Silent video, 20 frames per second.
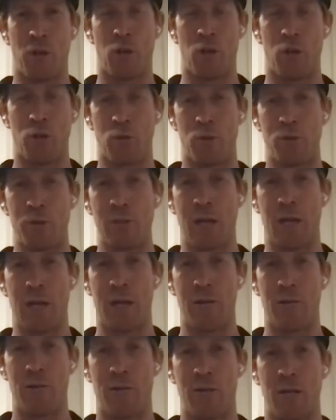a lot of good
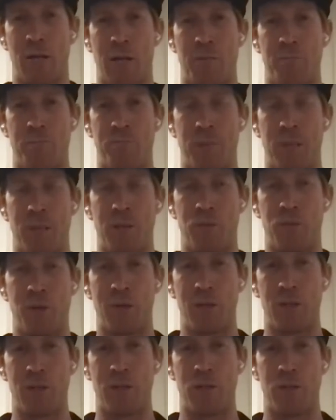data, and if we
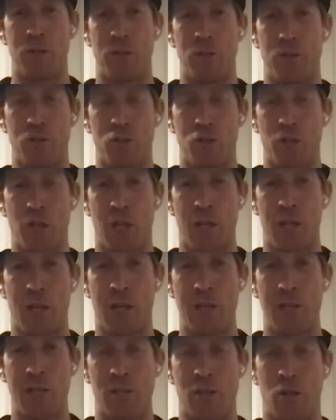could share
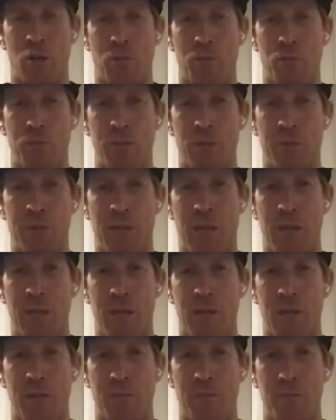that to help some of the
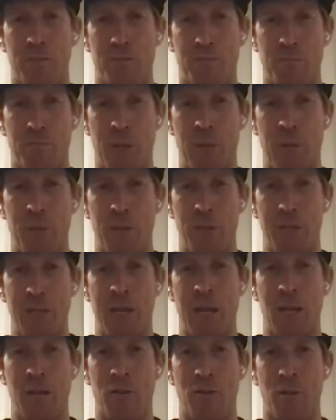other people in the
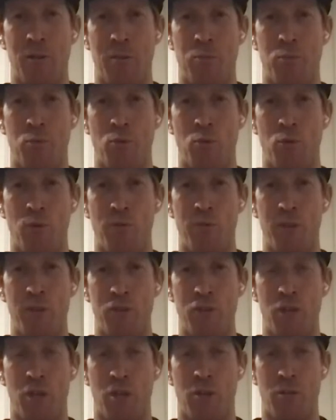category improve and
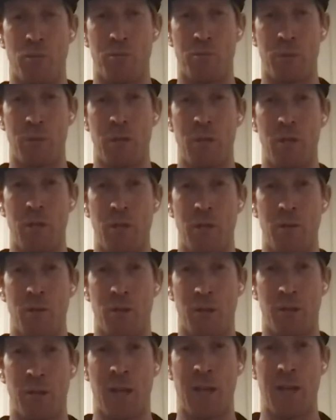show them
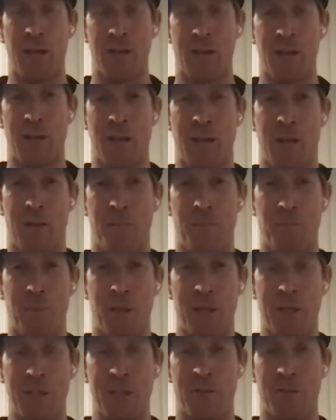like that, and
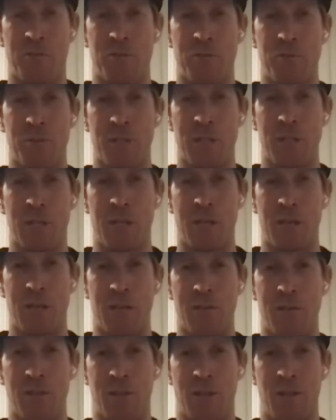let some of them see how,
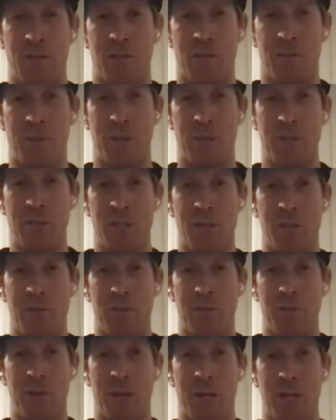you know, the best
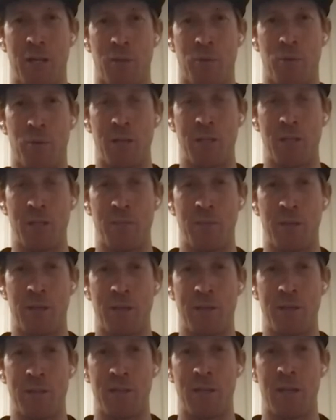team in the paddock operates, they'll be
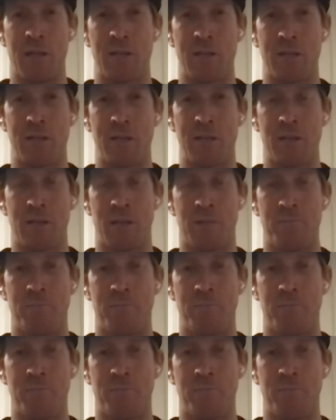able to see us, and